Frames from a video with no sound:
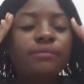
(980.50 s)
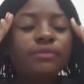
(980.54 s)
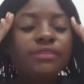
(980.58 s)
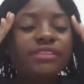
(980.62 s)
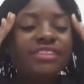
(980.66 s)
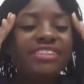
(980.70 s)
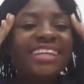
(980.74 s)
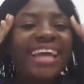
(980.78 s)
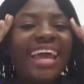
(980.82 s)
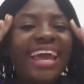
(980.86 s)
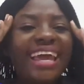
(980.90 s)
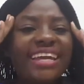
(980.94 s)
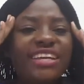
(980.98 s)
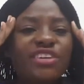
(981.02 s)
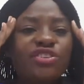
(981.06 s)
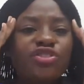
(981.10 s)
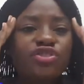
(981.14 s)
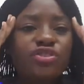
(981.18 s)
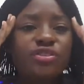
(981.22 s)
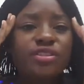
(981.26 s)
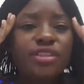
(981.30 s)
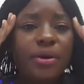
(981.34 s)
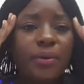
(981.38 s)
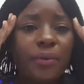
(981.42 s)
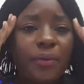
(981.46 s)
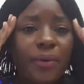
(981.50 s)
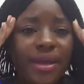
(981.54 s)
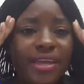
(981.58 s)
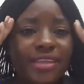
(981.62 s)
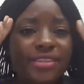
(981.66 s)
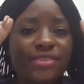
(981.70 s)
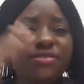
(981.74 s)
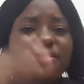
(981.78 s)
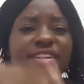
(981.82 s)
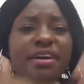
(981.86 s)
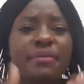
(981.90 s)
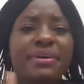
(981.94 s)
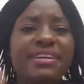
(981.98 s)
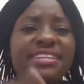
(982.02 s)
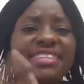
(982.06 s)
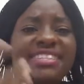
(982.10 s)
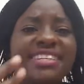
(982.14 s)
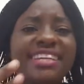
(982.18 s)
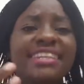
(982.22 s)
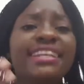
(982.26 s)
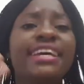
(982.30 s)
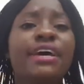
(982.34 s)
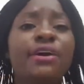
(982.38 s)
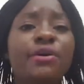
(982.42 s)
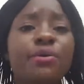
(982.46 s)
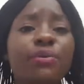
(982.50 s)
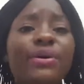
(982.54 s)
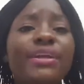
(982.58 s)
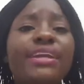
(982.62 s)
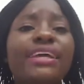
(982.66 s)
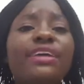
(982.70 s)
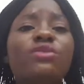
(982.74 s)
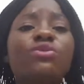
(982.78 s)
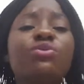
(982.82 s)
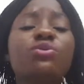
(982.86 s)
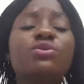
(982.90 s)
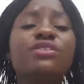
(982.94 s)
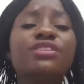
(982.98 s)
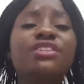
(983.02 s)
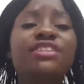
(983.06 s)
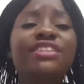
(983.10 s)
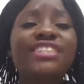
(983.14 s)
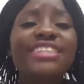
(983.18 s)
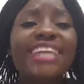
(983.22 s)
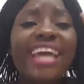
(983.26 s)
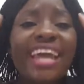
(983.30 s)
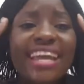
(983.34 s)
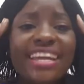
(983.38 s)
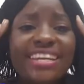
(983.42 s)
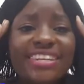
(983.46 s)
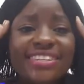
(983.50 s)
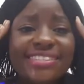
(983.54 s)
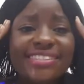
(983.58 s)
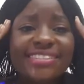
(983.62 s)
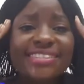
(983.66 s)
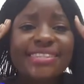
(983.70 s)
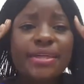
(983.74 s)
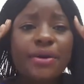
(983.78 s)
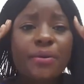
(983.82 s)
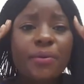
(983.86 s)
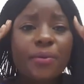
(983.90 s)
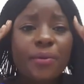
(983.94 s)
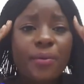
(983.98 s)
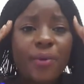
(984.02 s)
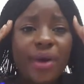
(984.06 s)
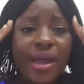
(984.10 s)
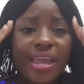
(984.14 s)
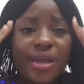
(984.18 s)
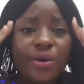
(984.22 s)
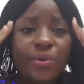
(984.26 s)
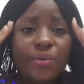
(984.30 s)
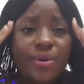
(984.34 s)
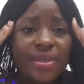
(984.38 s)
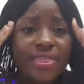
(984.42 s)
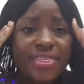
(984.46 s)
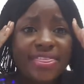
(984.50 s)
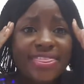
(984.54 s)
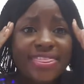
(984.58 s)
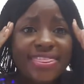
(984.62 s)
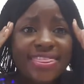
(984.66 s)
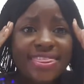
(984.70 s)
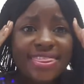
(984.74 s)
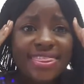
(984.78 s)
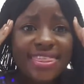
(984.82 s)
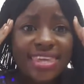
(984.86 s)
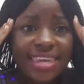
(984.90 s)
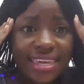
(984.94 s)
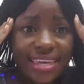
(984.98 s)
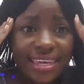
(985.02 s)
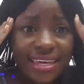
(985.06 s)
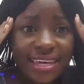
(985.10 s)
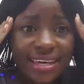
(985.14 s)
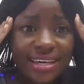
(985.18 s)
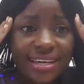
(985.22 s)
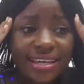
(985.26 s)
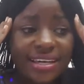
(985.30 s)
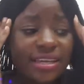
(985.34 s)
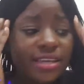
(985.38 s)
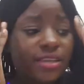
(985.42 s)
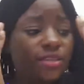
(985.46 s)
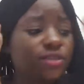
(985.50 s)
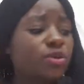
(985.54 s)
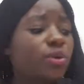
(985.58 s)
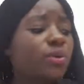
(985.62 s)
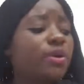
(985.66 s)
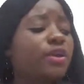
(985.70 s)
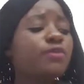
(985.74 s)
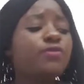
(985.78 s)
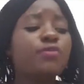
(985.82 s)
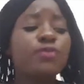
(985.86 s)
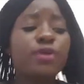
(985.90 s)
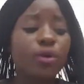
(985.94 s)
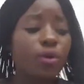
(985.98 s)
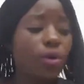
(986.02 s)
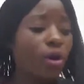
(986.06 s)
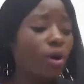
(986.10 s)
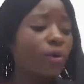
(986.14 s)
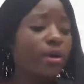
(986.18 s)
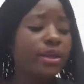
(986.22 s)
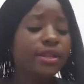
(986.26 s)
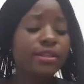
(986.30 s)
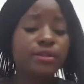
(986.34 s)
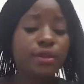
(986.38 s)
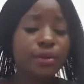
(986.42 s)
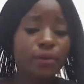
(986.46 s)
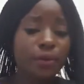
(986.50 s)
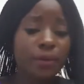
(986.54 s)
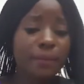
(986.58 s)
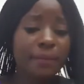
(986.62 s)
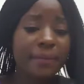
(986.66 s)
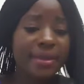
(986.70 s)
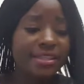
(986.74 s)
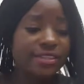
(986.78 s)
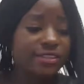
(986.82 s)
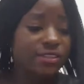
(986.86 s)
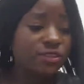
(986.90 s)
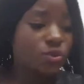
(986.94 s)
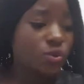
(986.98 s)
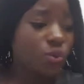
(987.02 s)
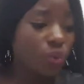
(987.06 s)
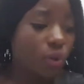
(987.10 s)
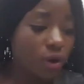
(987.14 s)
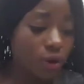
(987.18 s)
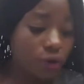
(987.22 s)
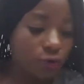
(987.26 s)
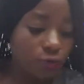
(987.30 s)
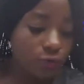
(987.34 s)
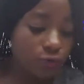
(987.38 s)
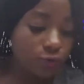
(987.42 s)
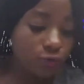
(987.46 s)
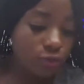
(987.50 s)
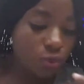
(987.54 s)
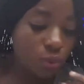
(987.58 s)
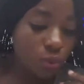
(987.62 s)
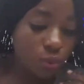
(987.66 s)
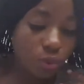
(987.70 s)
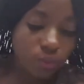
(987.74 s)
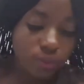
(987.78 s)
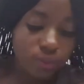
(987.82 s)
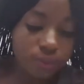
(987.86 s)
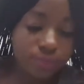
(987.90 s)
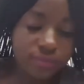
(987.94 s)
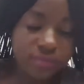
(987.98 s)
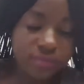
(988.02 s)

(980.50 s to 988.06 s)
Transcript: change the way to come and say, we need to change the way we think. So if we go in Romans 12:2,